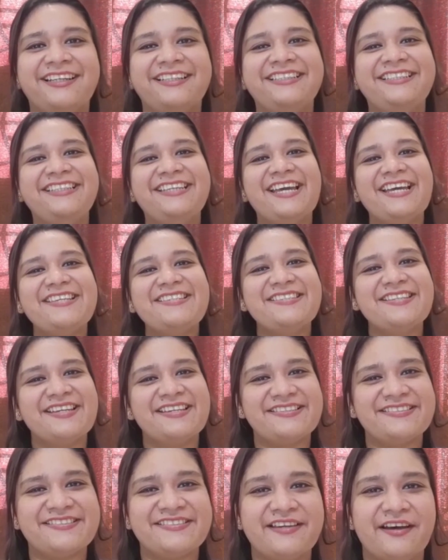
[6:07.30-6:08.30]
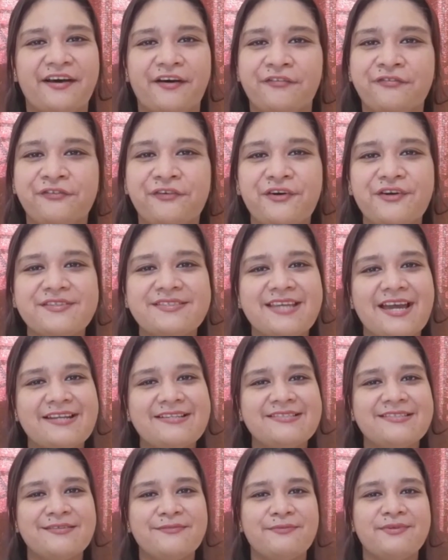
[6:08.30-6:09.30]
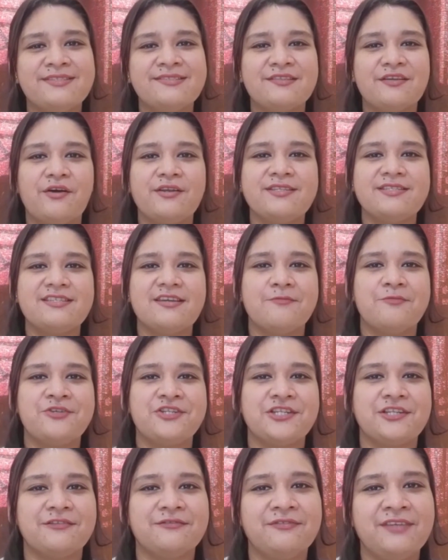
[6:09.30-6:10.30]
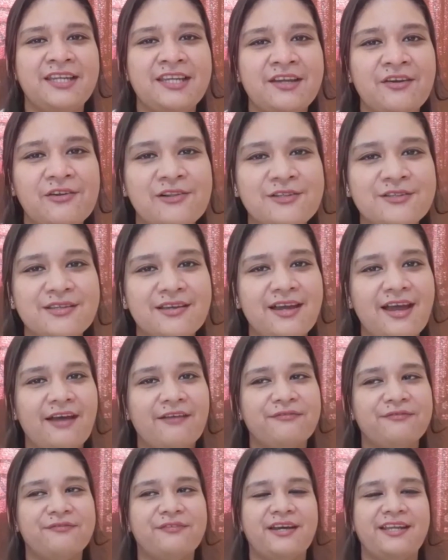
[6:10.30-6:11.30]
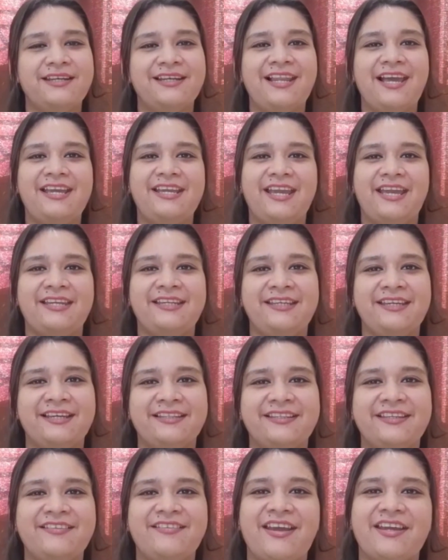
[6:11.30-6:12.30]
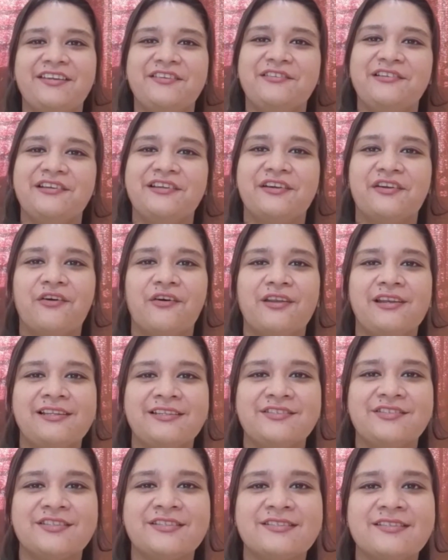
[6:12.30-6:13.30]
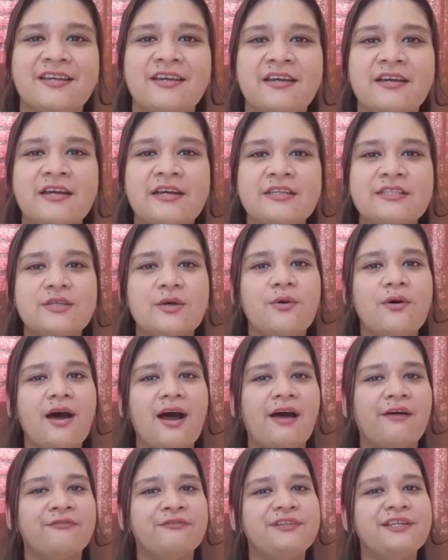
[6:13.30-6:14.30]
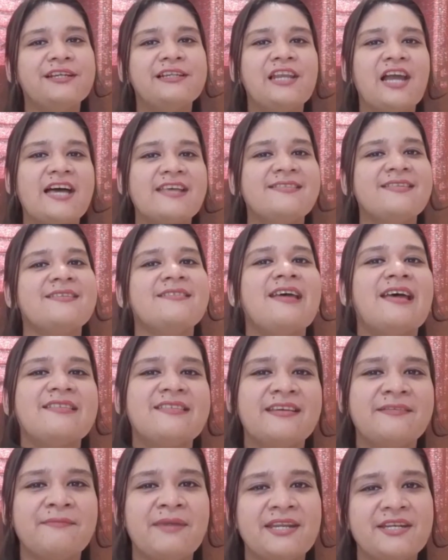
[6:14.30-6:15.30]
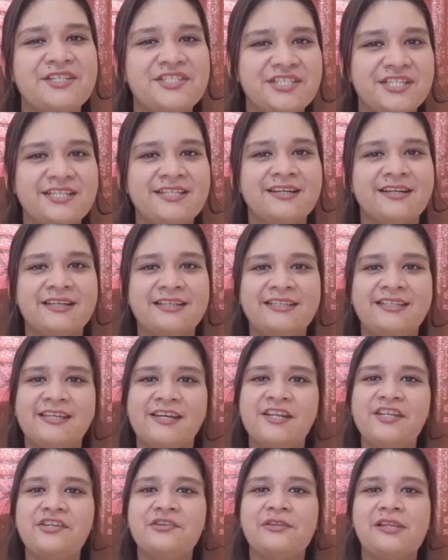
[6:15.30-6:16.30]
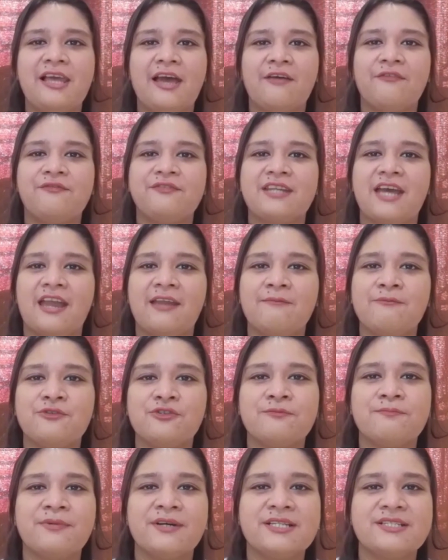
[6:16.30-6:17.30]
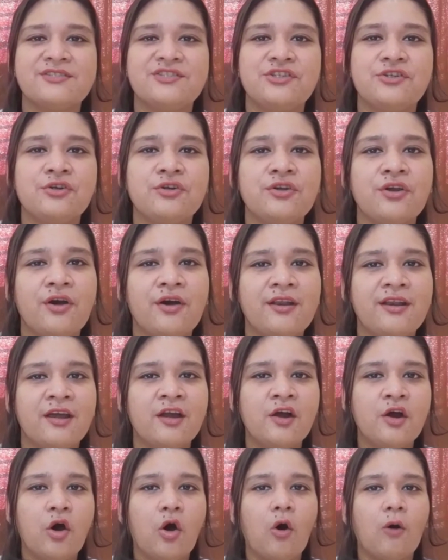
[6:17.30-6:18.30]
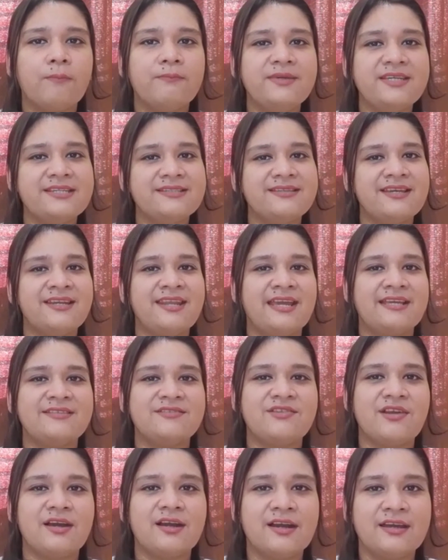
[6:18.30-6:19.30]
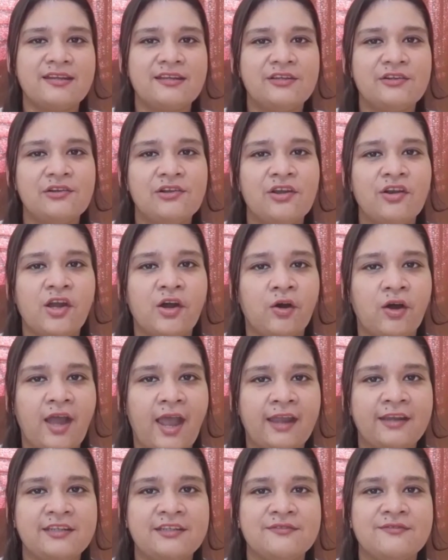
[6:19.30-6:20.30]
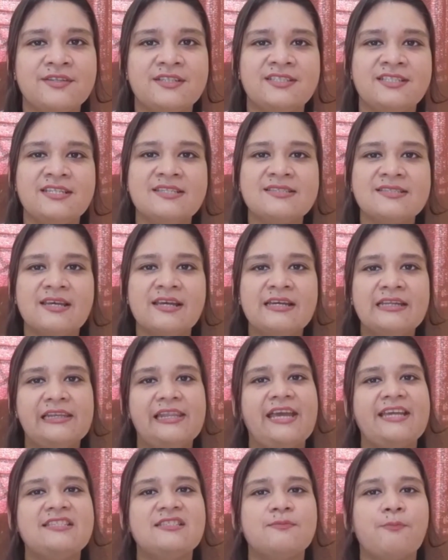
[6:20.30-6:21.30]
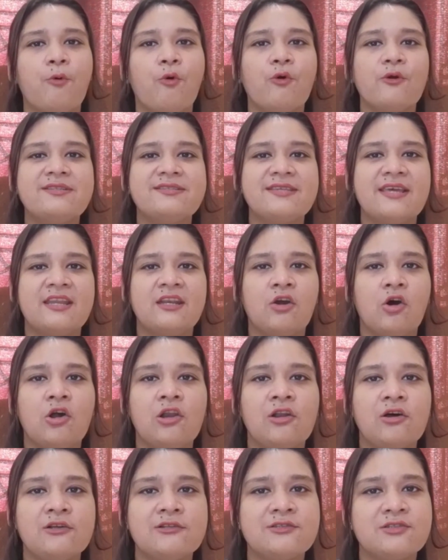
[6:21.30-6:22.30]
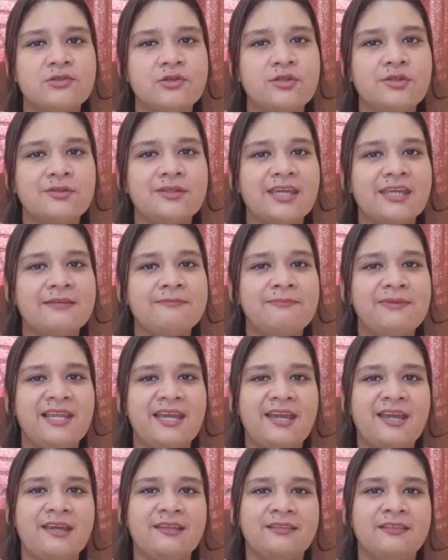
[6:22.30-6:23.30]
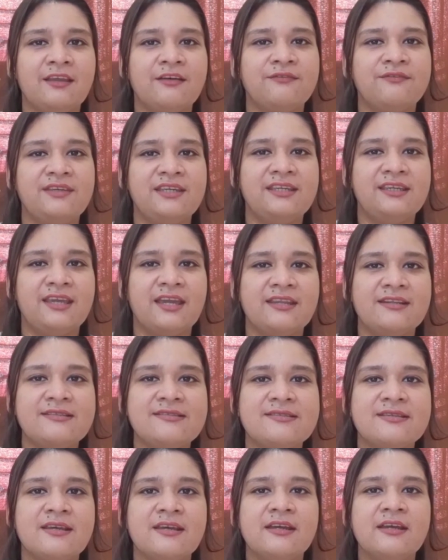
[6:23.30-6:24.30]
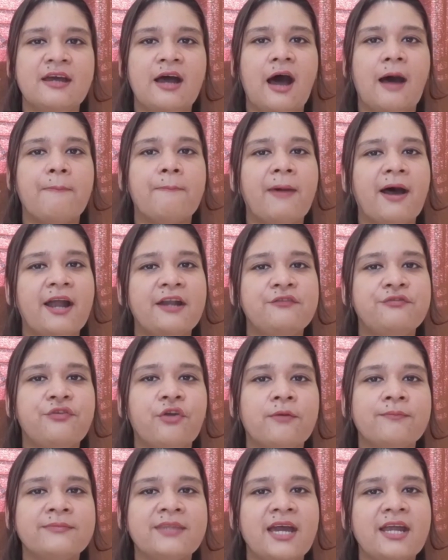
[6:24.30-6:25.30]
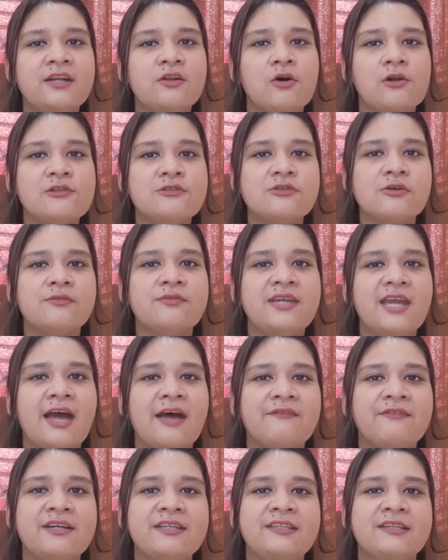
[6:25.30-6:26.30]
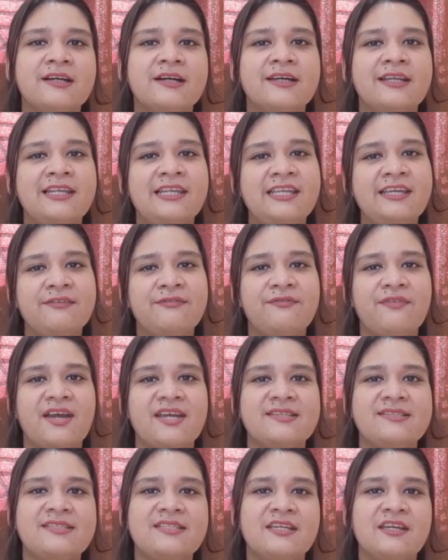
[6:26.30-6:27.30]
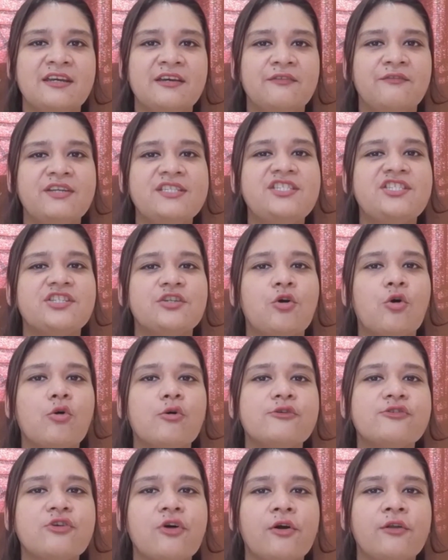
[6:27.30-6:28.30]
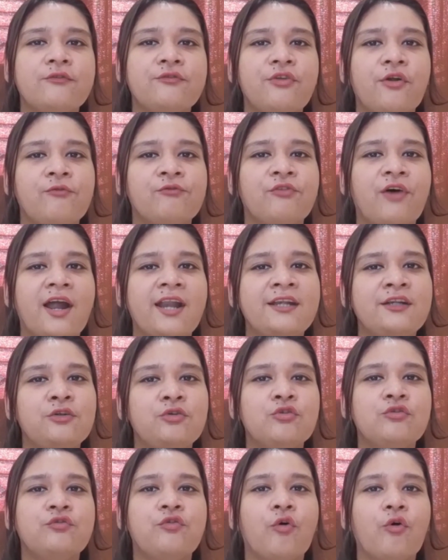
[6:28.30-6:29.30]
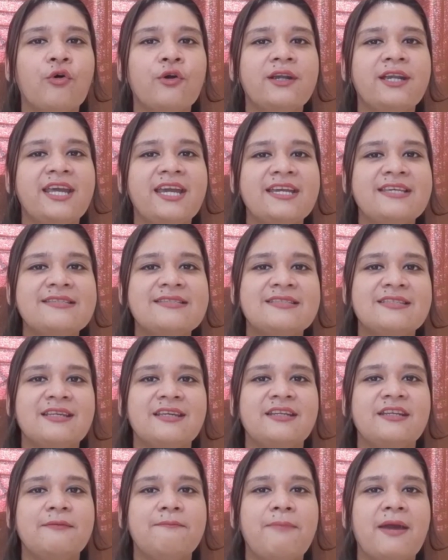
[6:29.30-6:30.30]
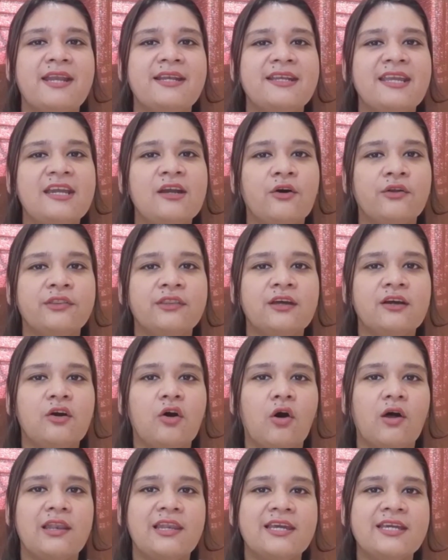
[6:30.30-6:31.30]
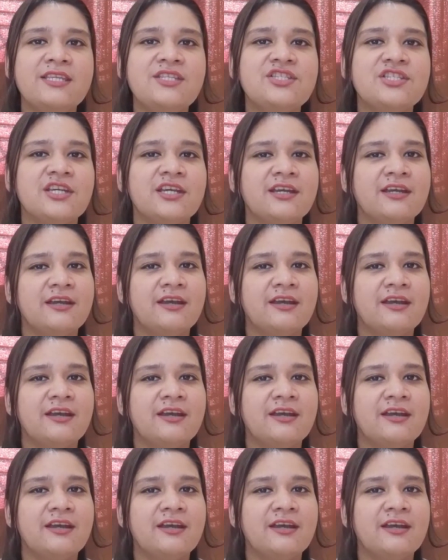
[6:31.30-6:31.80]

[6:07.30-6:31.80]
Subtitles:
Yes, of course, that's a misconception. We also have fun like any other regular colleges. So after classes, as I mentioned earlier, you'll have time to pursue your hobbies and extracurricular activities like sports and all. Also, you can play in the weekends. Apart from that, also, we have a yearly fest, which goes on from 1 to 4 days, depending on the college.